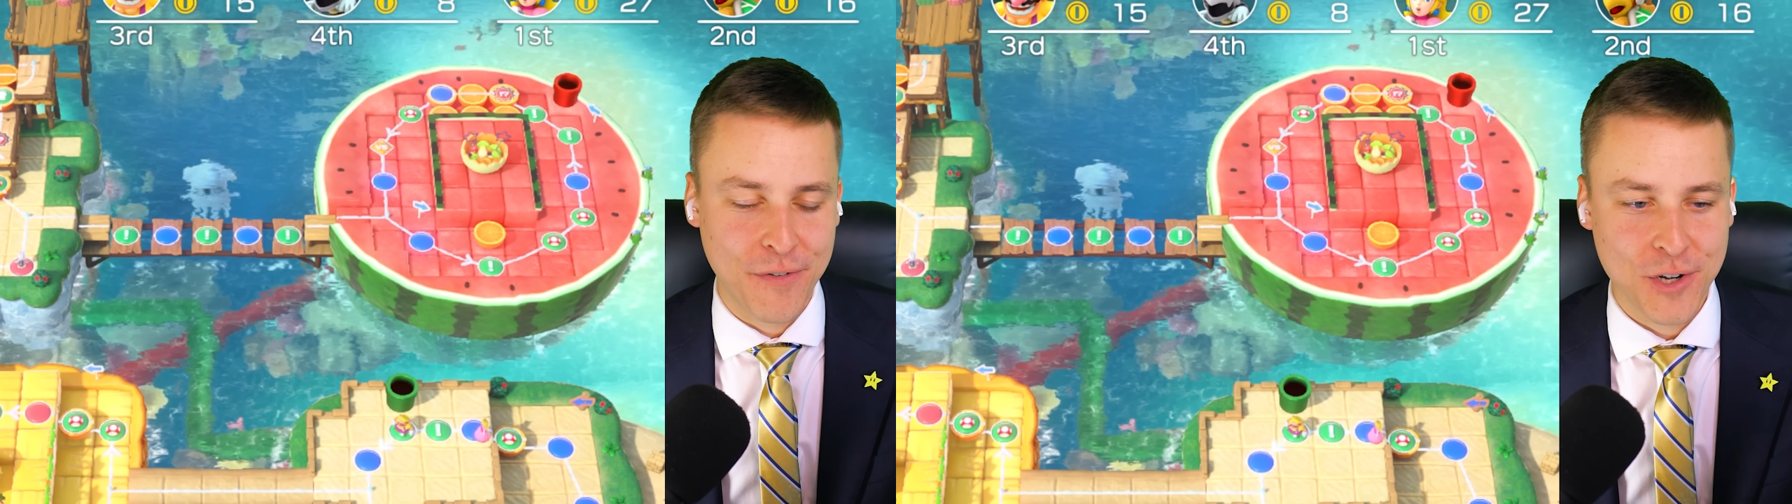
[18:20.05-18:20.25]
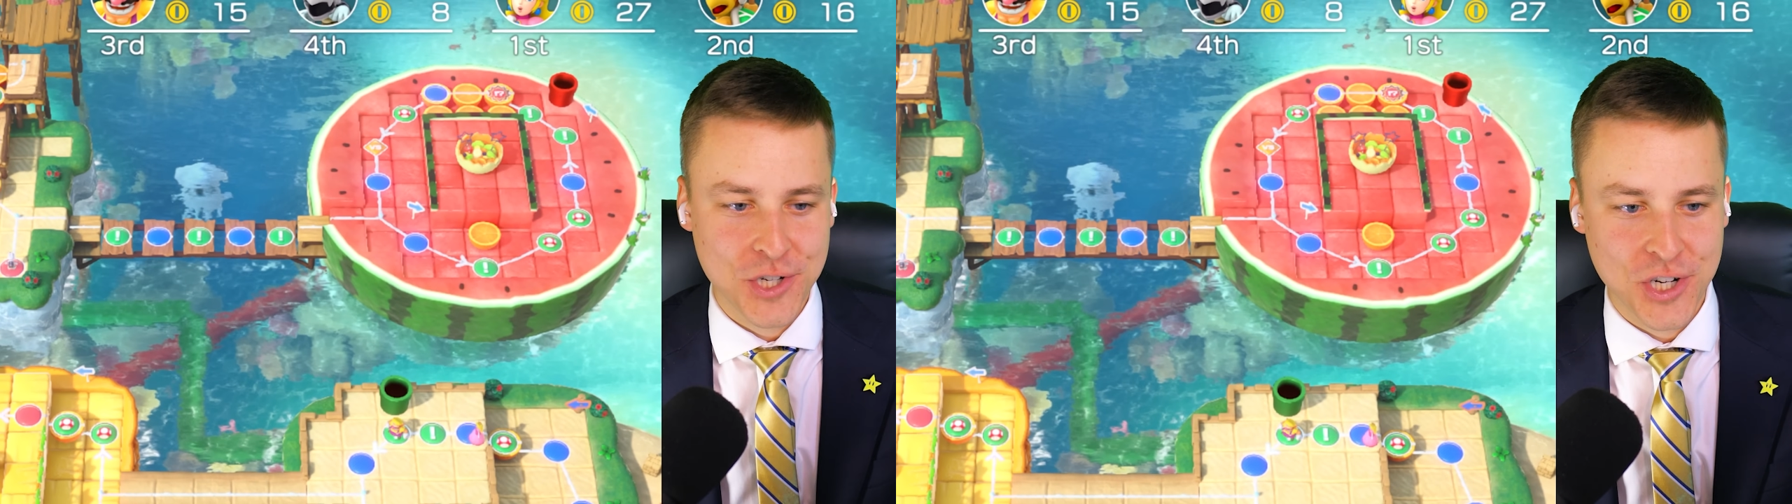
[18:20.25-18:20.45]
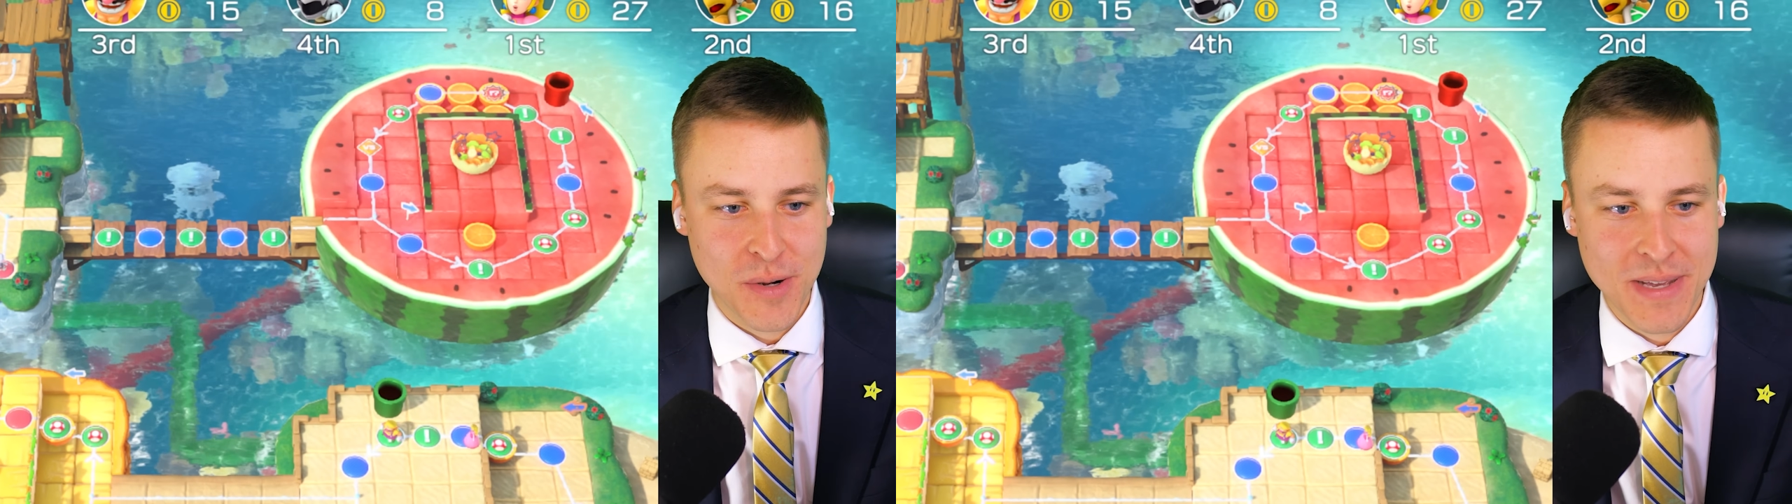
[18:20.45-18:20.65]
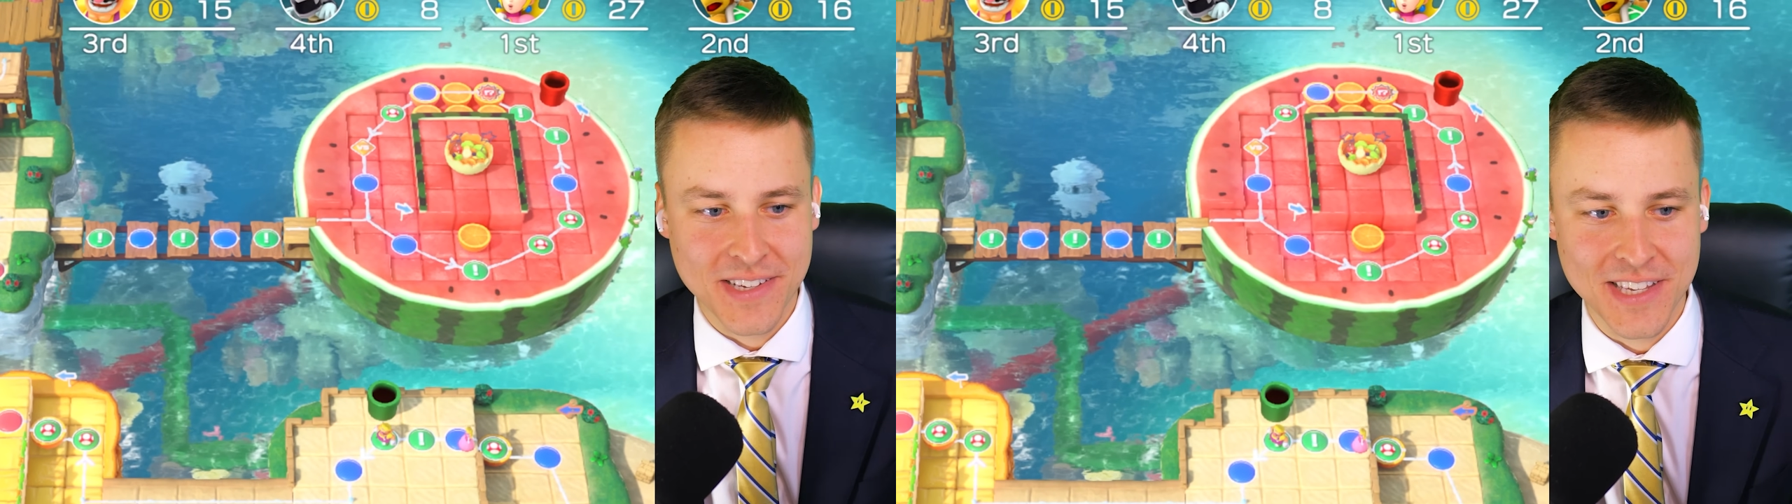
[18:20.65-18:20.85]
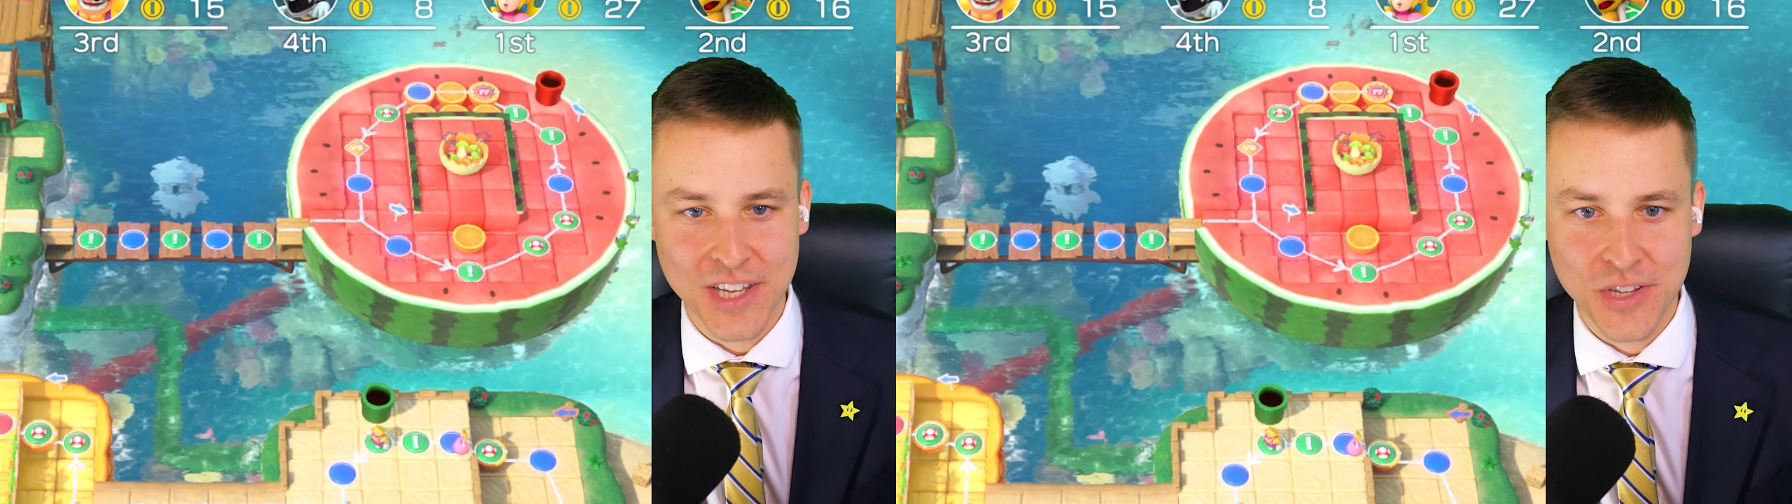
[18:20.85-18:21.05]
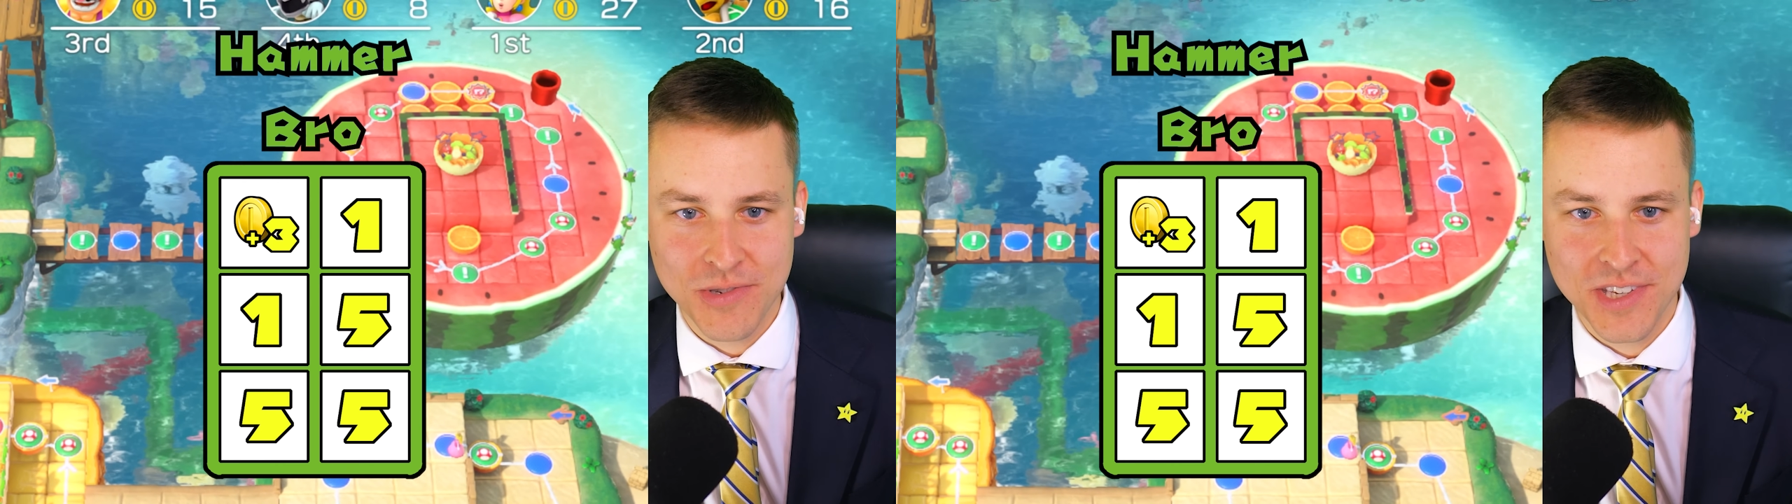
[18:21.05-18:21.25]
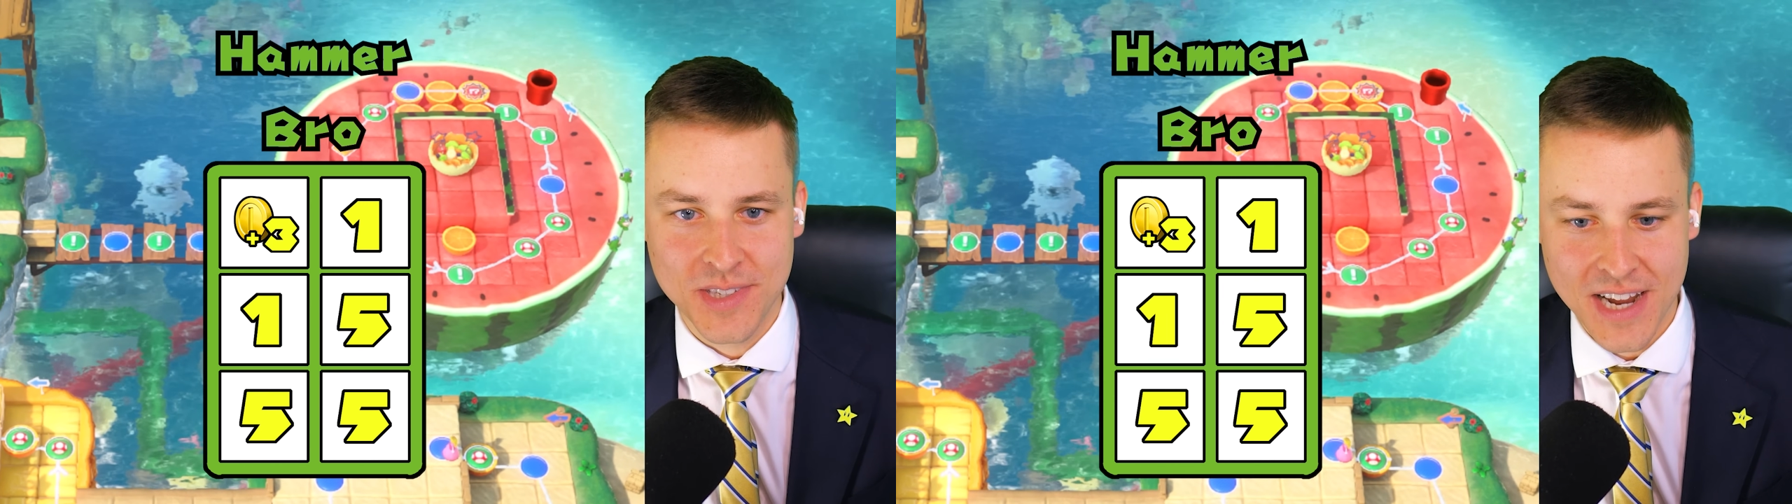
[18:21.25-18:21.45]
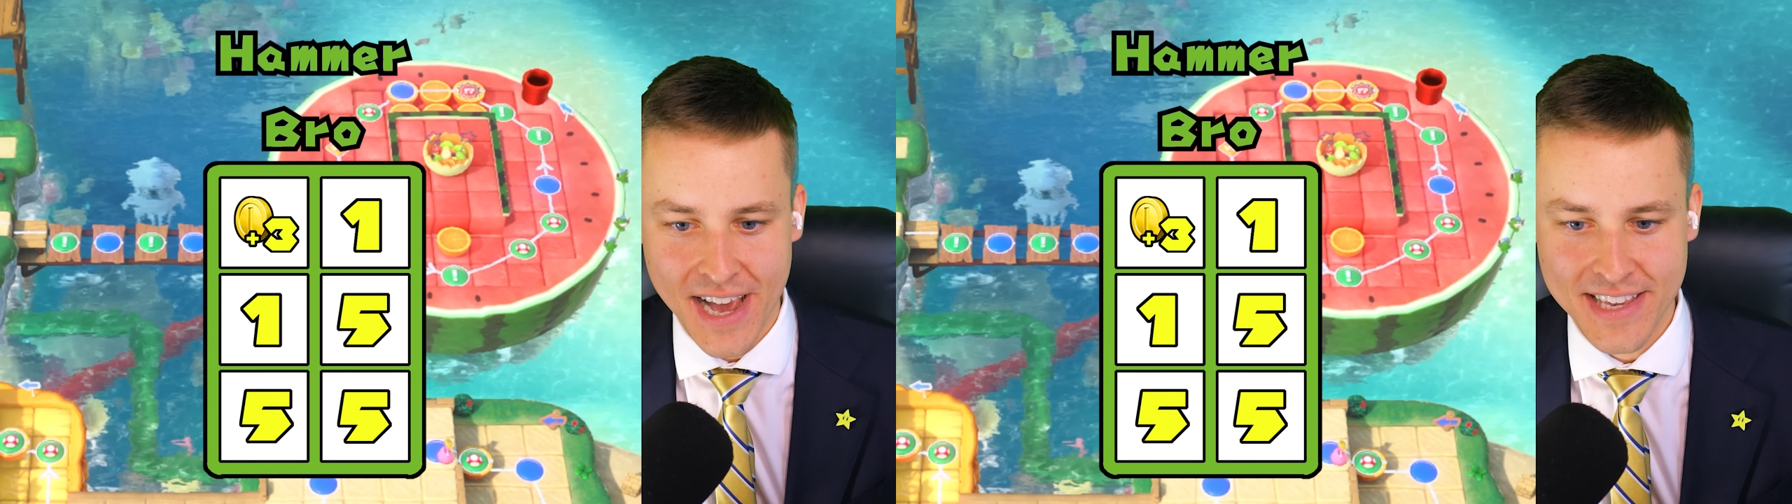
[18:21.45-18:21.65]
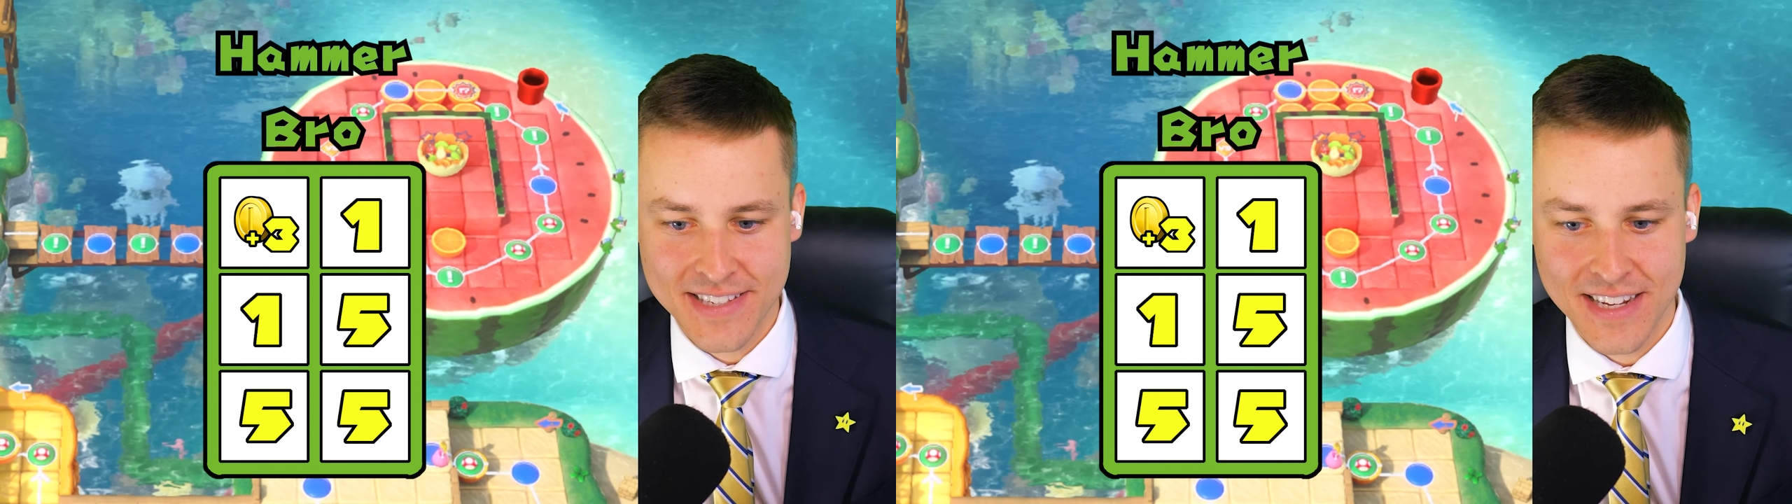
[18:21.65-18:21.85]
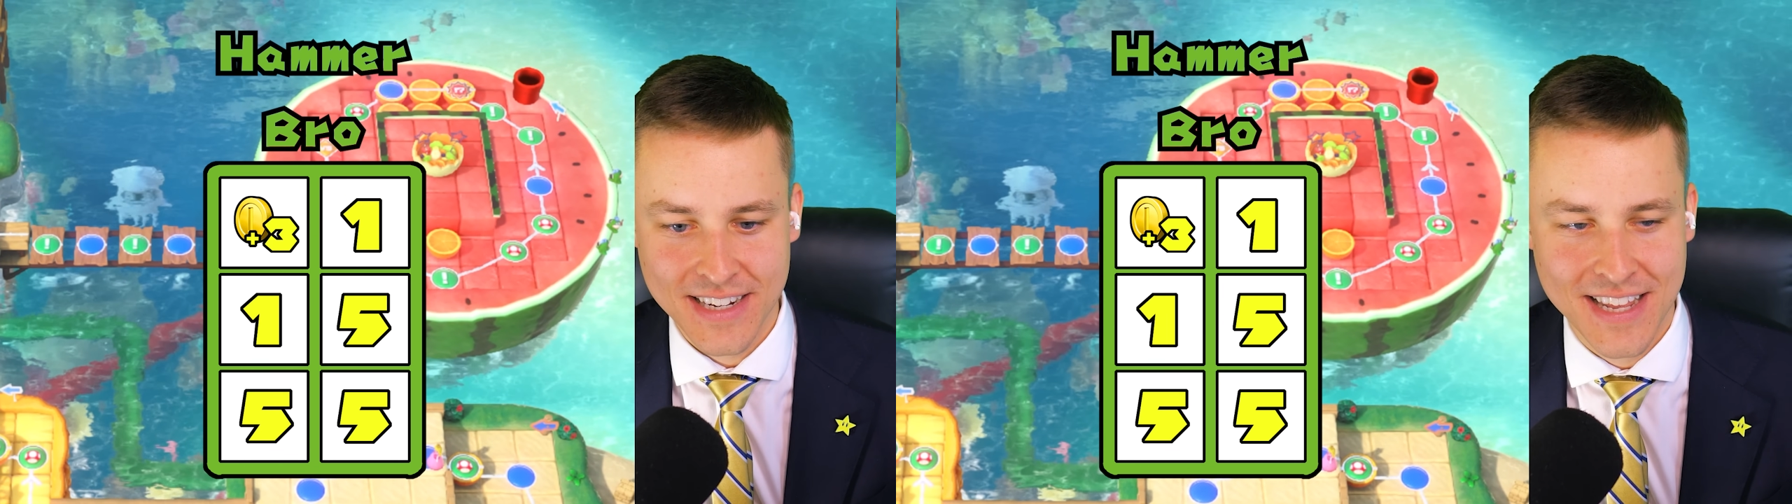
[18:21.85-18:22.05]
for sure because he could use his
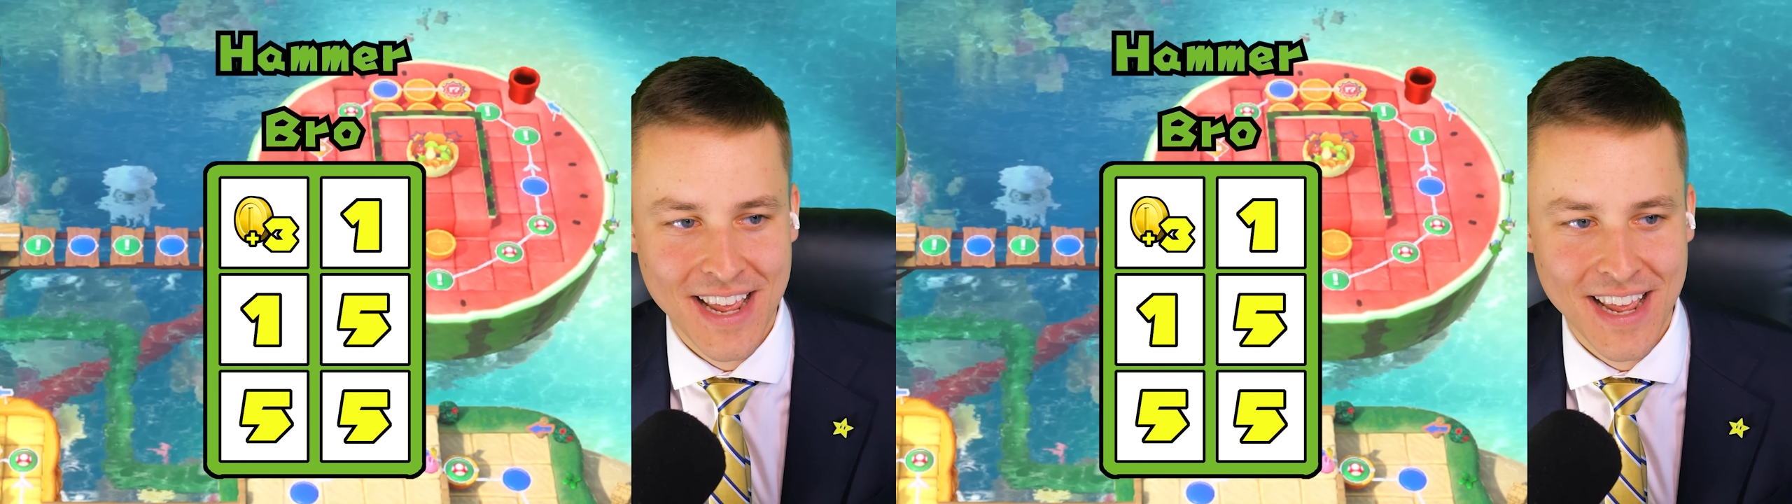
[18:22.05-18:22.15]
dice and.